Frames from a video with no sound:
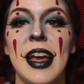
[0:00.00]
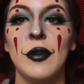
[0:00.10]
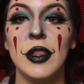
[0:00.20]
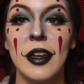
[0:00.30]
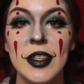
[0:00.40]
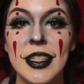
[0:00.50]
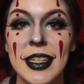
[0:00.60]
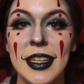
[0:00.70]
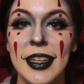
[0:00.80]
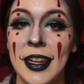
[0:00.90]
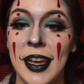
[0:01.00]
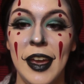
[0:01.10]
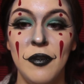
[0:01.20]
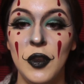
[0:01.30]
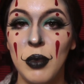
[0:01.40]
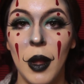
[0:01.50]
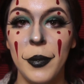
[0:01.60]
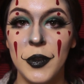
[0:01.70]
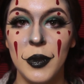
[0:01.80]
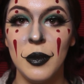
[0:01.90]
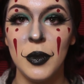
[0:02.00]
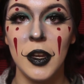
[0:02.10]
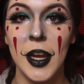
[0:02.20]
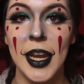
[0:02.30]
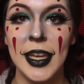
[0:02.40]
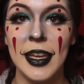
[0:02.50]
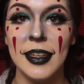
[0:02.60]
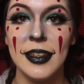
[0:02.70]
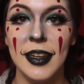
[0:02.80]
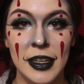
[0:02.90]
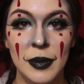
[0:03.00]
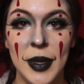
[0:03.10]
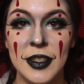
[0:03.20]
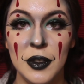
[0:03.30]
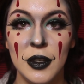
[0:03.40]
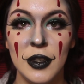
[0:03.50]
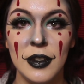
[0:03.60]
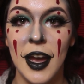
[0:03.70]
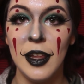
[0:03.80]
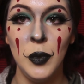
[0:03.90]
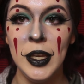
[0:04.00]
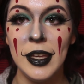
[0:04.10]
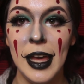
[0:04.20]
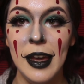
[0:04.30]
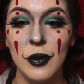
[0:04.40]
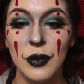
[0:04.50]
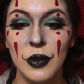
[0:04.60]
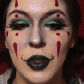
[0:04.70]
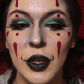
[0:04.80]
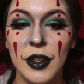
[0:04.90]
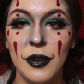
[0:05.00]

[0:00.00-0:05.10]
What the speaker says: I would love to see it, and I have no problems with you recreating it as your Halloween clown look,